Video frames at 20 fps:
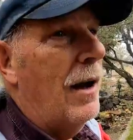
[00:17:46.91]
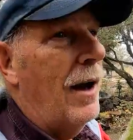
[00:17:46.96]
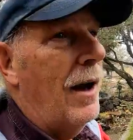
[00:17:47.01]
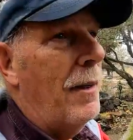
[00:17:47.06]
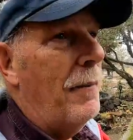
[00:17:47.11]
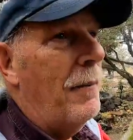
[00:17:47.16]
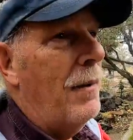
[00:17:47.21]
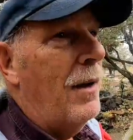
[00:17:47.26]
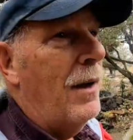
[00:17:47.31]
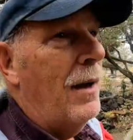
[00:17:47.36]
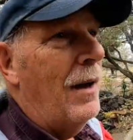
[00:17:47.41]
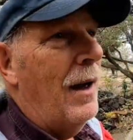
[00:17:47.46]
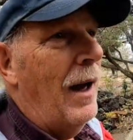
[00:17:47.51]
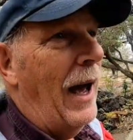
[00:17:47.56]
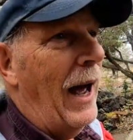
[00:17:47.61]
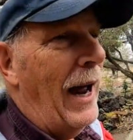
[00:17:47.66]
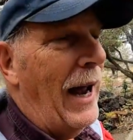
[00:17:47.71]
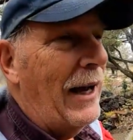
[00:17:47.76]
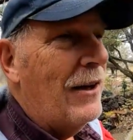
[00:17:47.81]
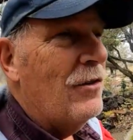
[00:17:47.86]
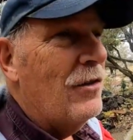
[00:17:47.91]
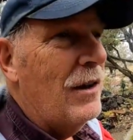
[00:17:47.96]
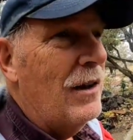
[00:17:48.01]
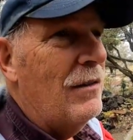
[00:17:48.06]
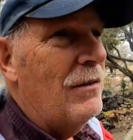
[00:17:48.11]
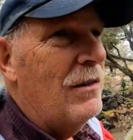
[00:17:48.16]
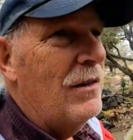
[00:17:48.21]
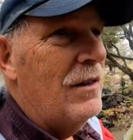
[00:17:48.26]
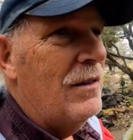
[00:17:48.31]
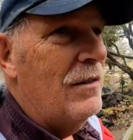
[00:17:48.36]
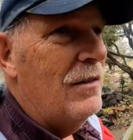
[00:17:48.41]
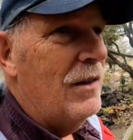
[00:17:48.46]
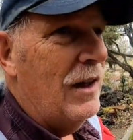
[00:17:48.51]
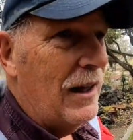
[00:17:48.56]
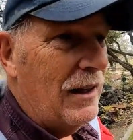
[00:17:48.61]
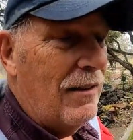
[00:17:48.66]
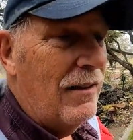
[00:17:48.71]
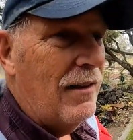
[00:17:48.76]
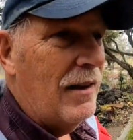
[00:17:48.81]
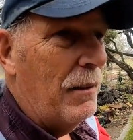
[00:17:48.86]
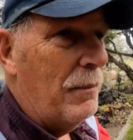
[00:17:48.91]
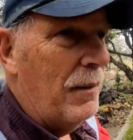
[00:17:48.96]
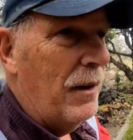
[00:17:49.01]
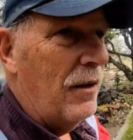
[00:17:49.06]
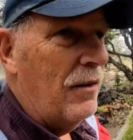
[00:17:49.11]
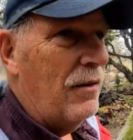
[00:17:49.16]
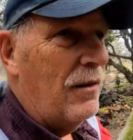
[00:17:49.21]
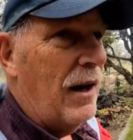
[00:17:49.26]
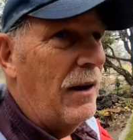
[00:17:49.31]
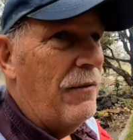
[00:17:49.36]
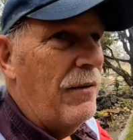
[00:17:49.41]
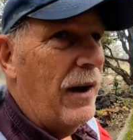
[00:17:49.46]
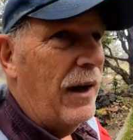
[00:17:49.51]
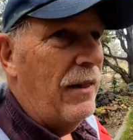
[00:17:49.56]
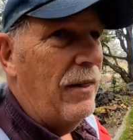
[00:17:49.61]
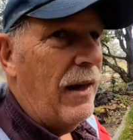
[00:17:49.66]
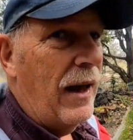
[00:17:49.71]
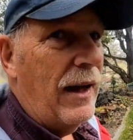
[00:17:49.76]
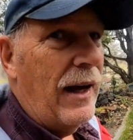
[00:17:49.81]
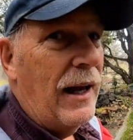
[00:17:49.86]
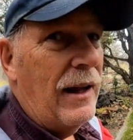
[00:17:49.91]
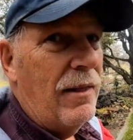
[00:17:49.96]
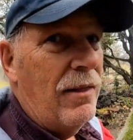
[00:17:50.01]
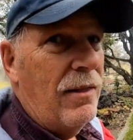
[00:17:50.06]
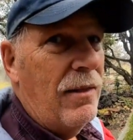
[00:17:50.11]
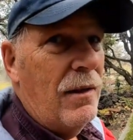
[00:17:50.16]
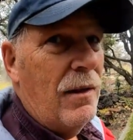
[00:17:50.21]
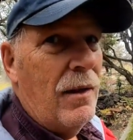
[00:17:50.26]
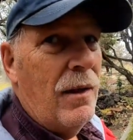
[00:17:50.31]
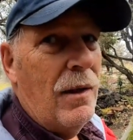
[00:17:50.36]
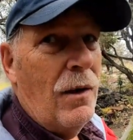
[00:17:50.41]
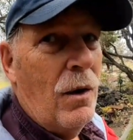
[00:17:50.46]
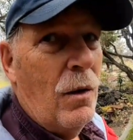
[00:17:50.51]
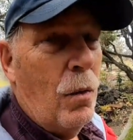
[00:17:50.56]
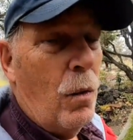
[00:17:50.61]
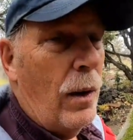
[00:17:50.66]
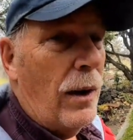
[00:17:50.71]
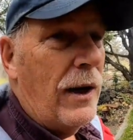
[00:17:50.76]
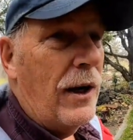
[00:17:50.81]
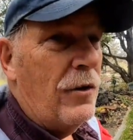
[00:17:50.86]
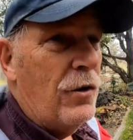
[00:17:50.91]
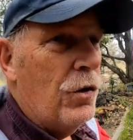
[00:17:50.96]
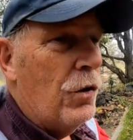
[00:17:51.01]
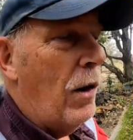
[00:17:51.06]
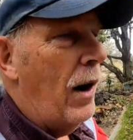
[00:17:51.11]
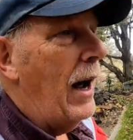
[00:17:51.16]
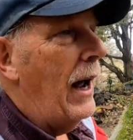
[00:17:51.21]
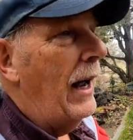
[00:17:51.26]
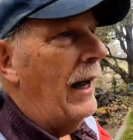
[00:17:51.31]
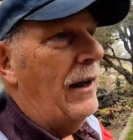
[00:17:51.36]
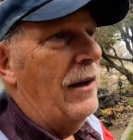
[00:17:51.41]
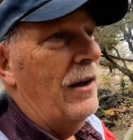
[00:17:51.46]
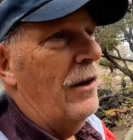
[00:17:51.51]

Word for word: Um, I actually did some of the stuff I thought I'd want to try.